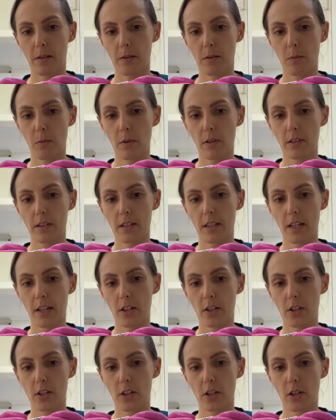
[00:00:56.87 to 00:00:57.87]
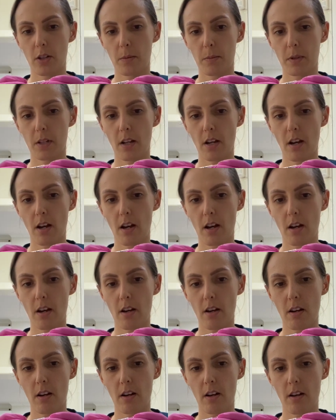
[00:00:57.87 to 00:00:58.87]
Once these tubes
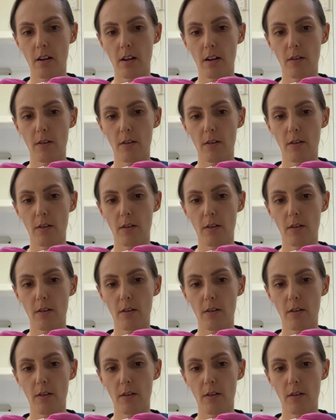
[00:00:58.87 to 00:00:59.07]
are